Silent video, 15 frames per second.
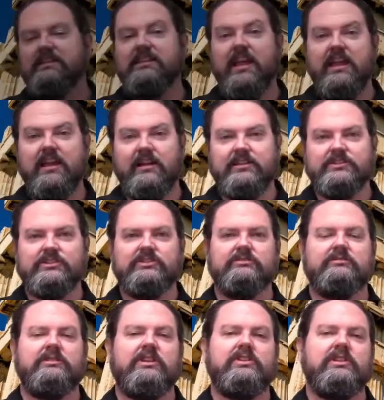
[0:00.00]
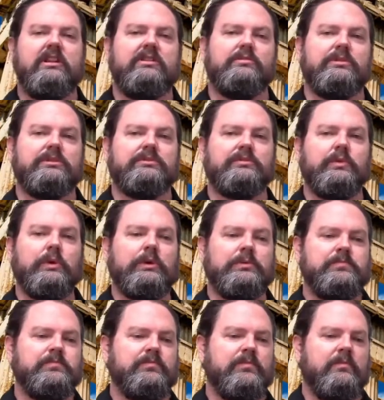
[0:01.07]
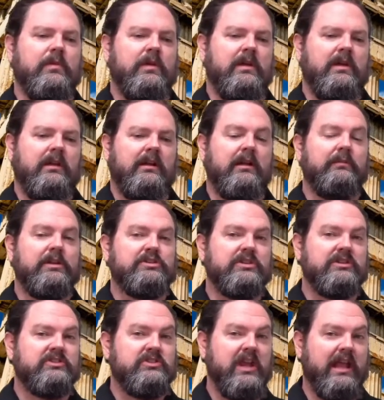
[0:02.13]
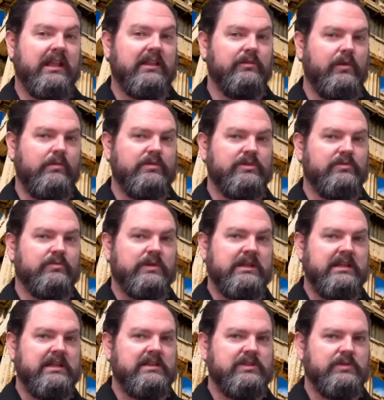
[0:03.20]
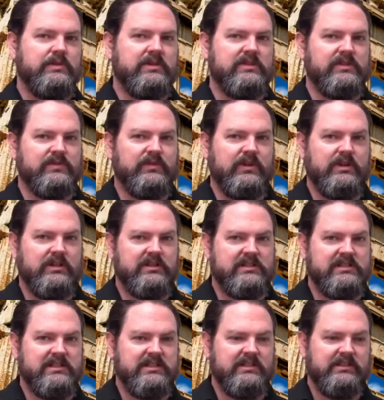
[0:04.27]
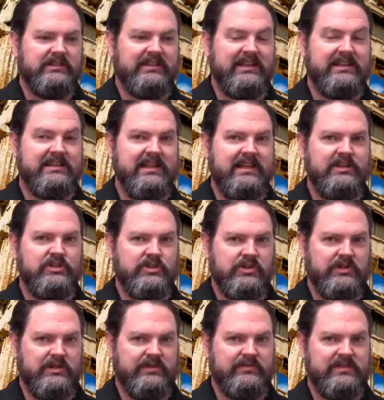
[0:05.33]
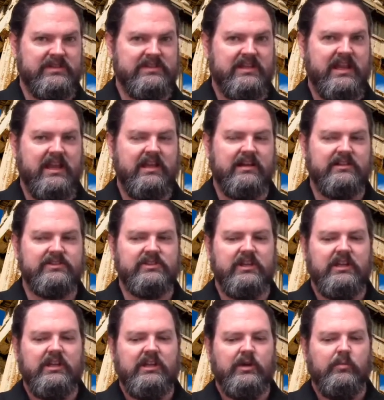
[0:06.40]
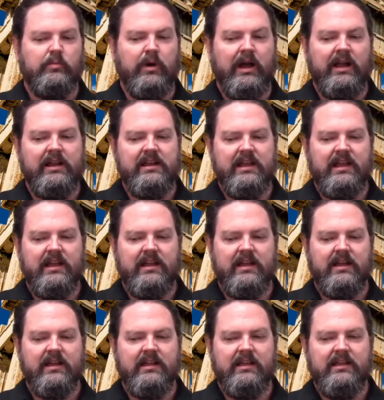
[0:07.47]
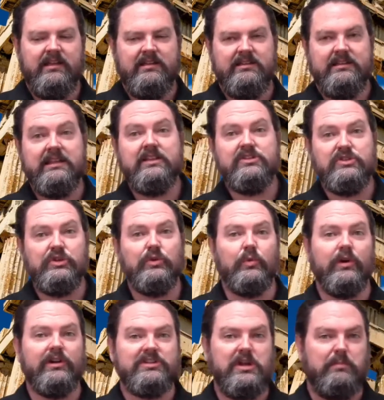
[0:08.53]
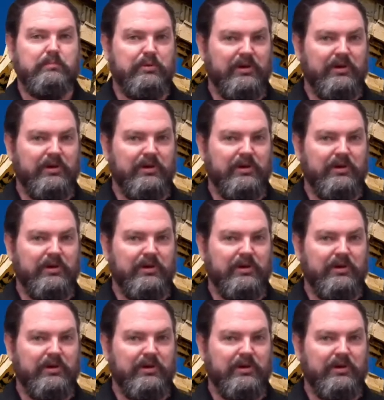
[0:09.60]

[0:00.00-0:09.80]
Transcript: Chaos is another word for it. I'm not sure exactly what we should read into this as far as the nature of this chaos. But uh, these two words are